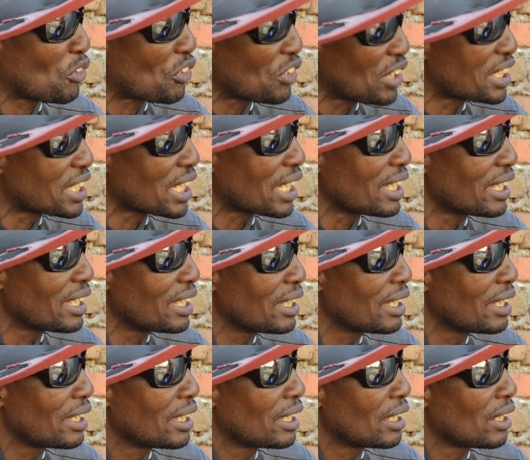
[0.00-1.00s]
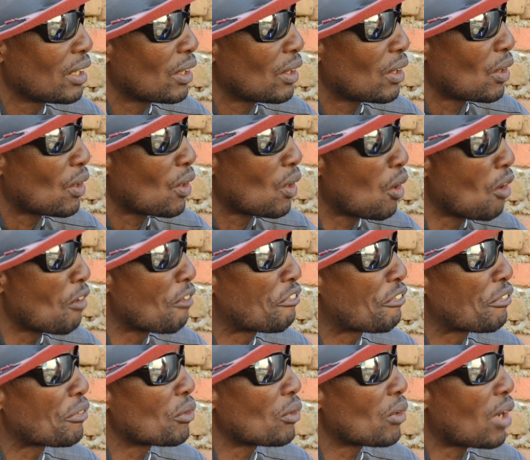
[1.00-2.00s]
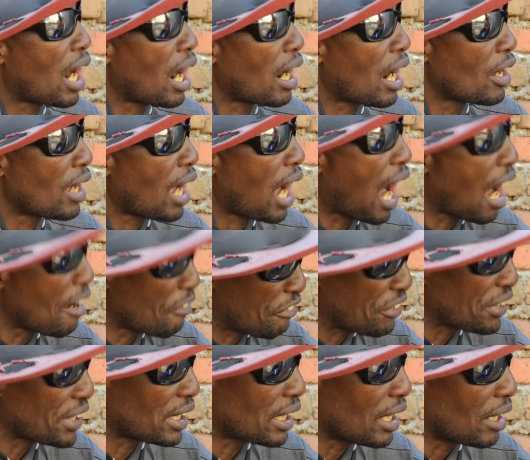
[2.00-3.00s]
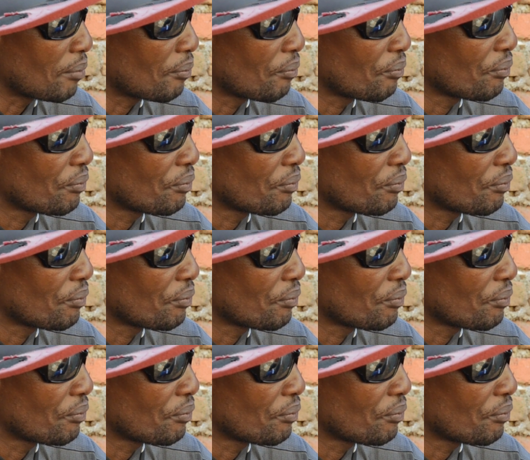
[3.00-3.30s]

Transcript: city of Africa.